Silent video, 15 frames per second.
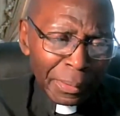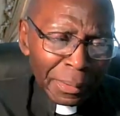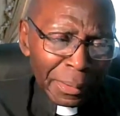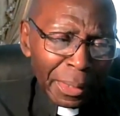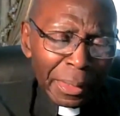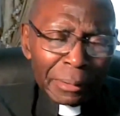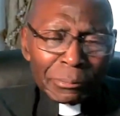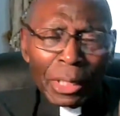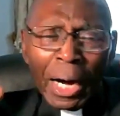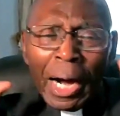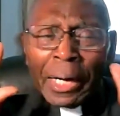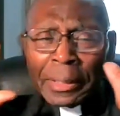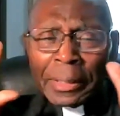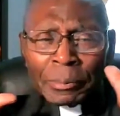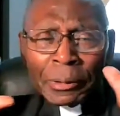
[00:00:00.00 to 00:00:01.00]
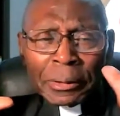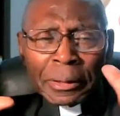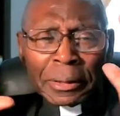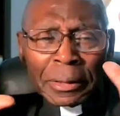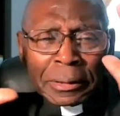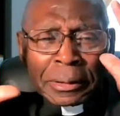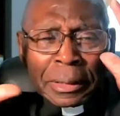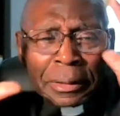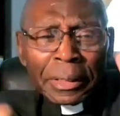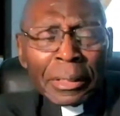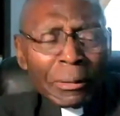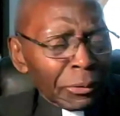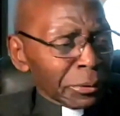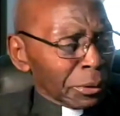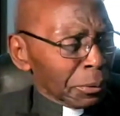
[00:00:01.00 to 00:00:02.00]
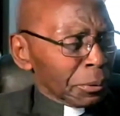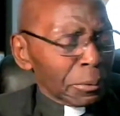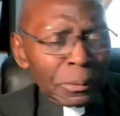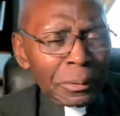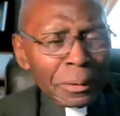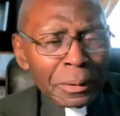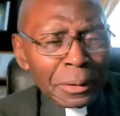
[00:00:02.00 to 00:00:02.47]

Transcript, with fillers: And if God able to deliver you